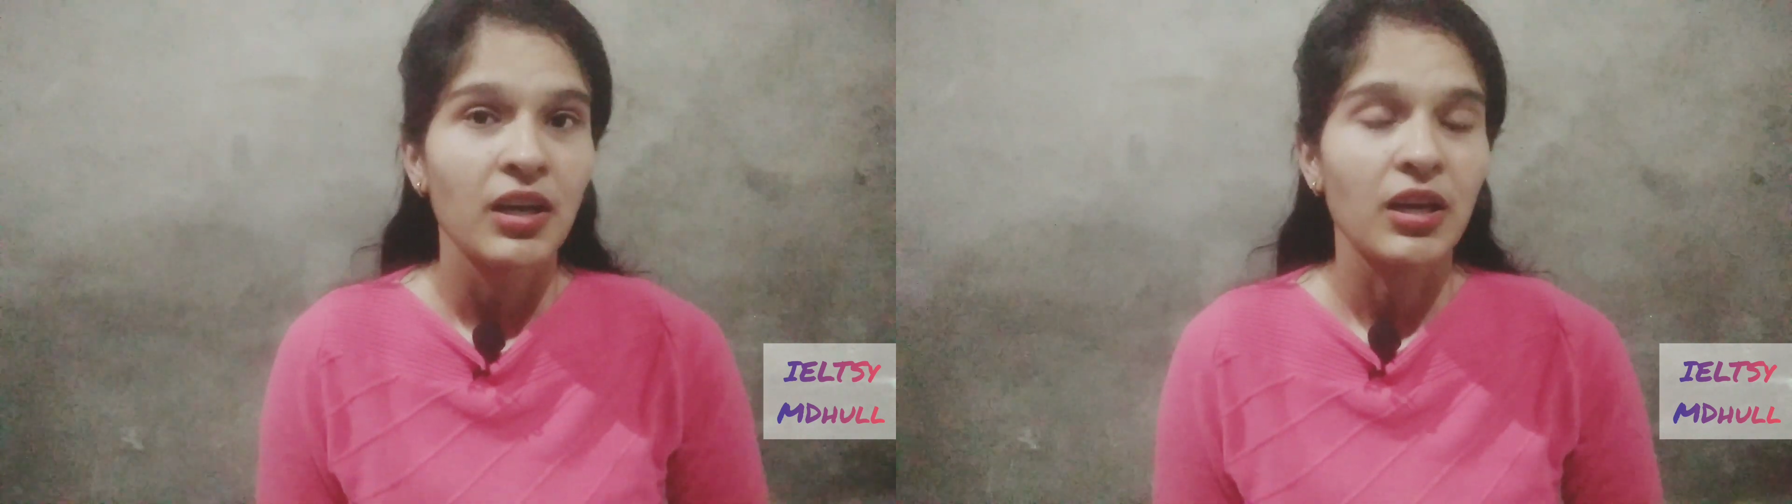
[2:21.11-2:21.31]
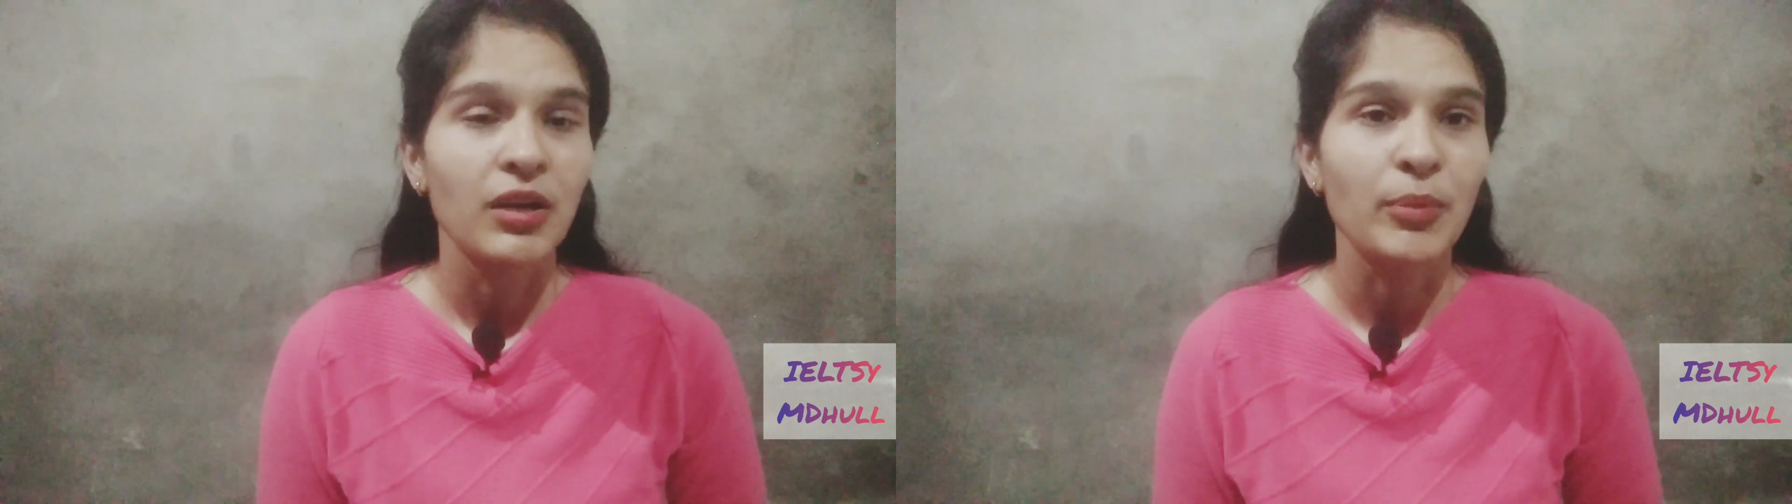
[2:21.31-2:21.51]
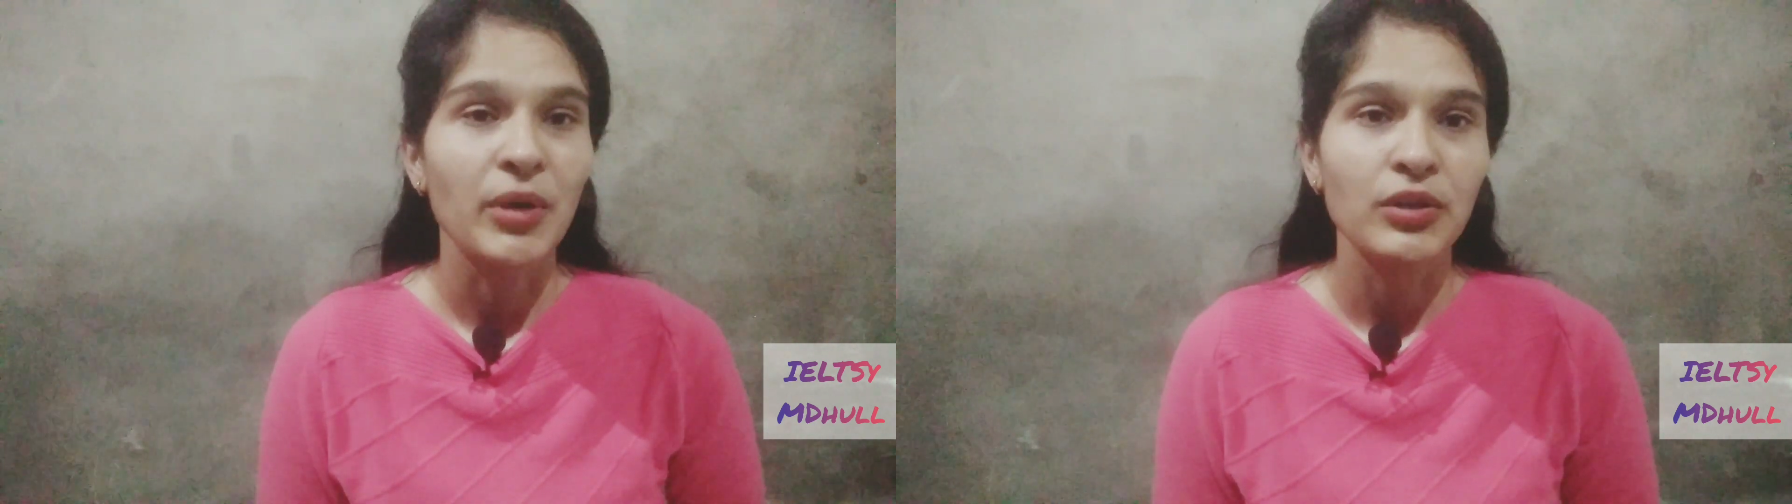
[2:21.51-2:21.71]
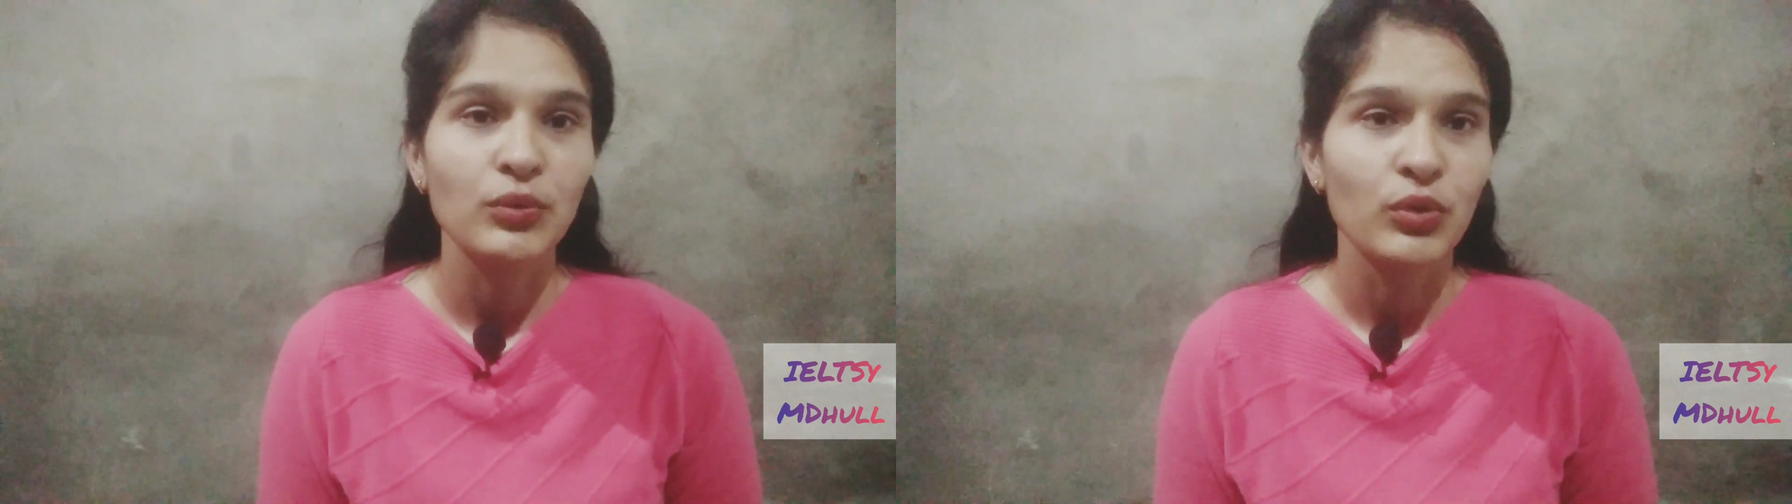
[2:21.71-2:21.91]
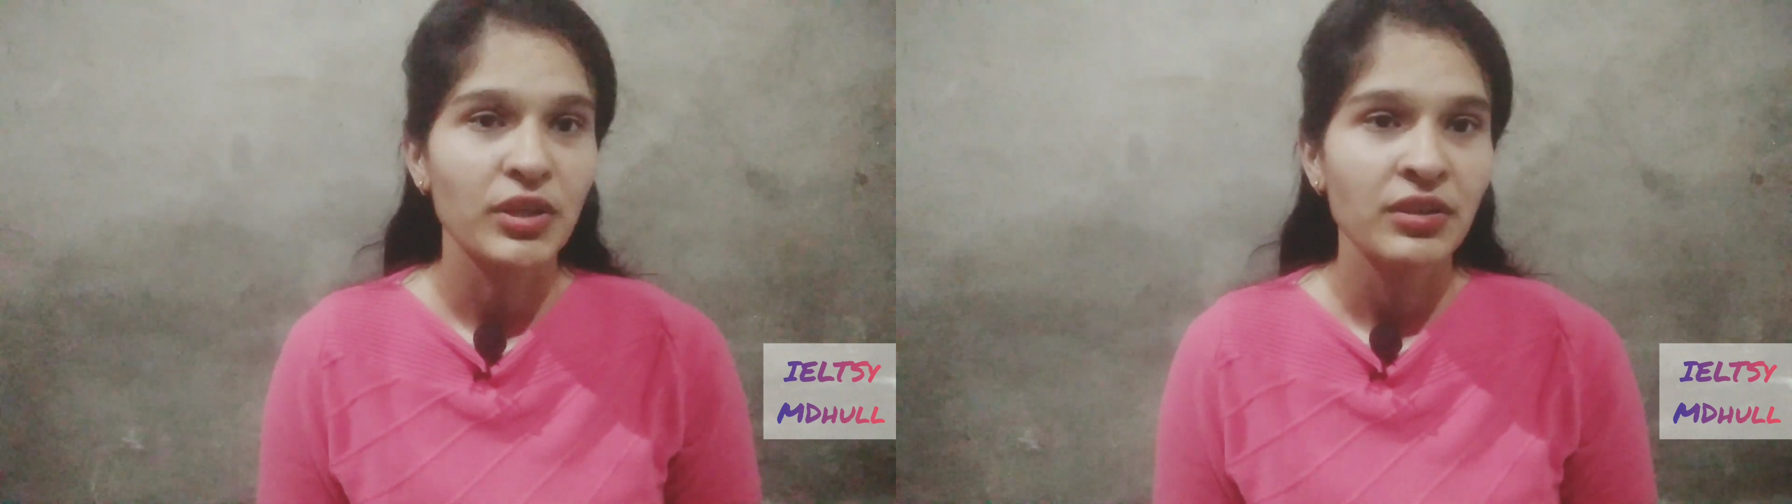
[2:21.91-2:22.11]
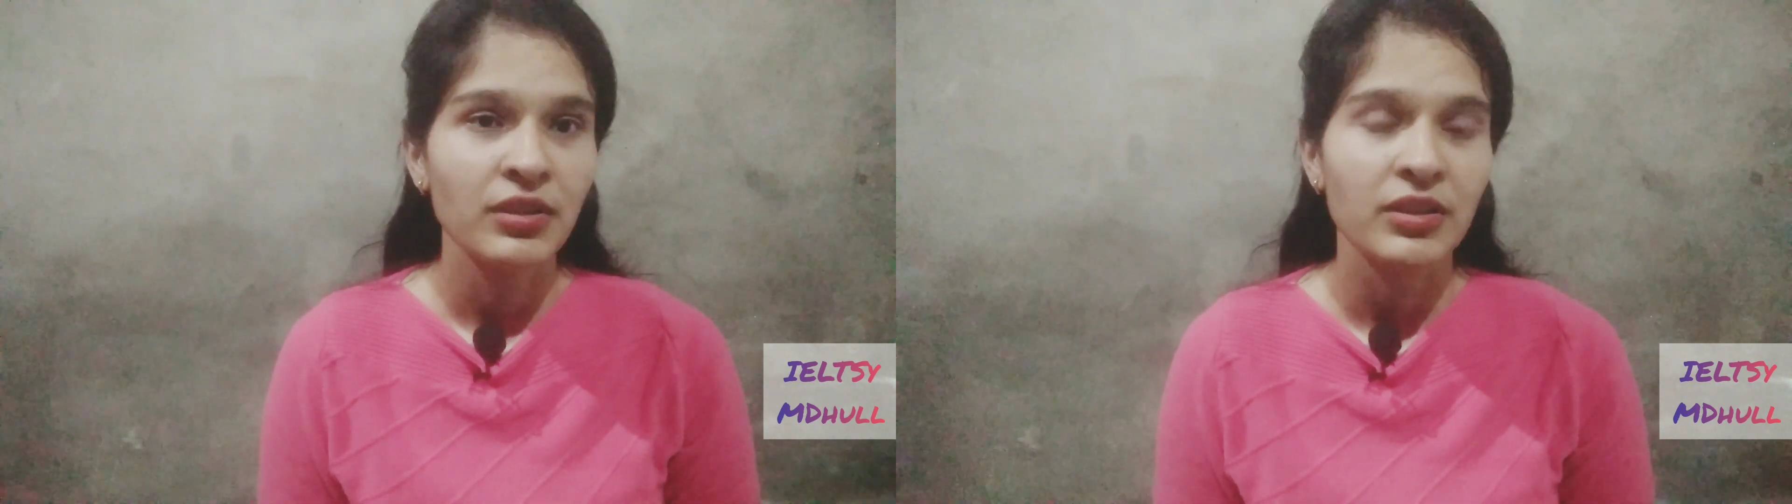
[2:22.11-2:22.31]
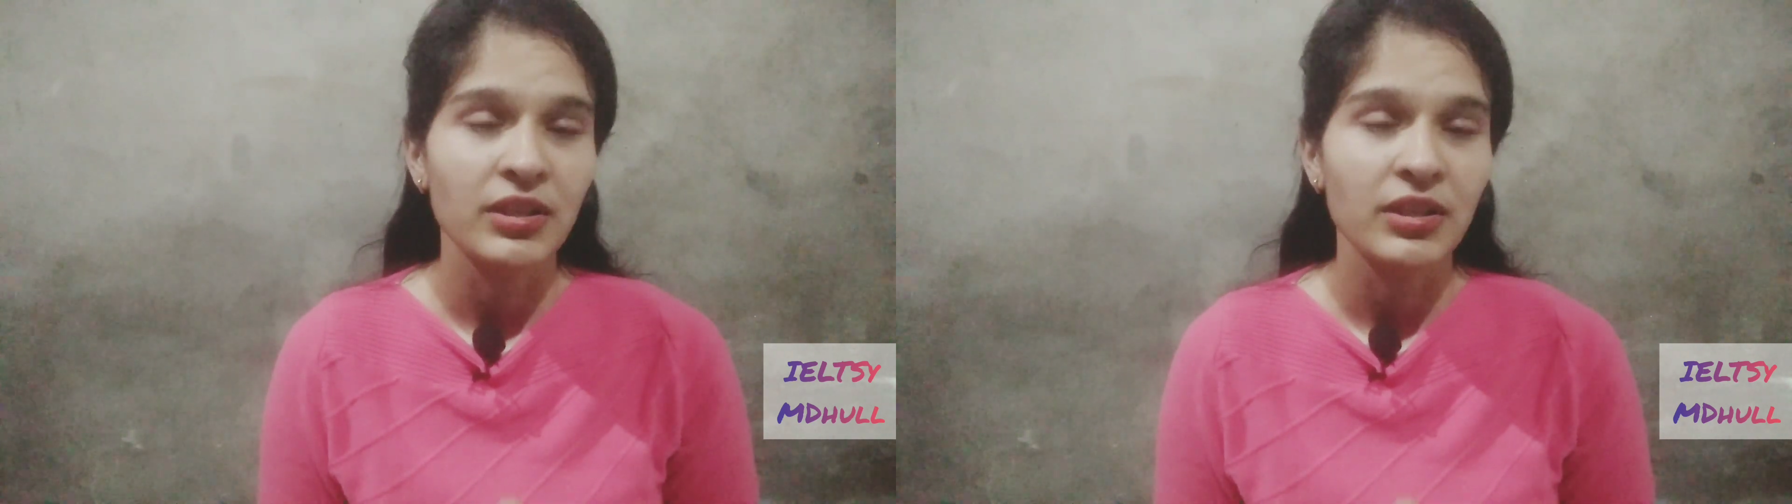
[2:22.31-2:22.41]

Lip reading: Part 1